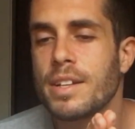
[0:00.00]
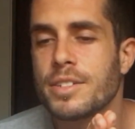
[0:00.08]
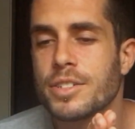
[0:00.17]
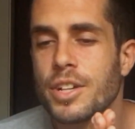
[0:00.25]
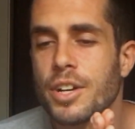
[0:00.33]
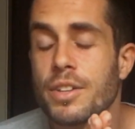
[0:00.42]

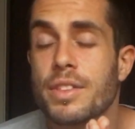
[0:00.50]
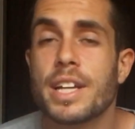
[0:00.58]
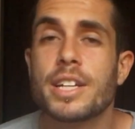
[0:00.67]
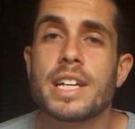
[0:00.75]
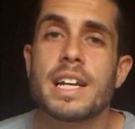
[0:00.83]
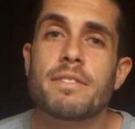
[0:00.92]
So
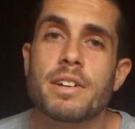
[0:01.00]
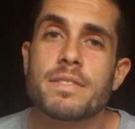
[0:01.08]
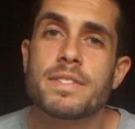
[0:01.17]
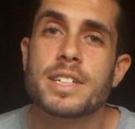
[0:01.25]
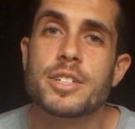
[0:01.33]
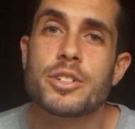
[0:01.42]
thank you to everyone
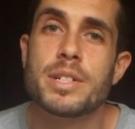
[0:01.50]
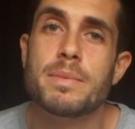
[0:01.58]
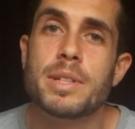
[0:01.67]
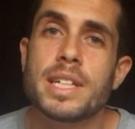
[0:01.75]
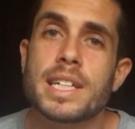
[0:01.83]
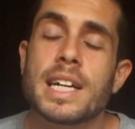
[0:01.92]
for
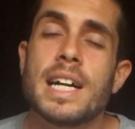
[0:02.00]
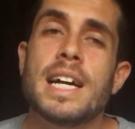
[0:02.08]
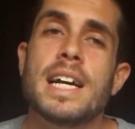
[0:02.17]
contributing.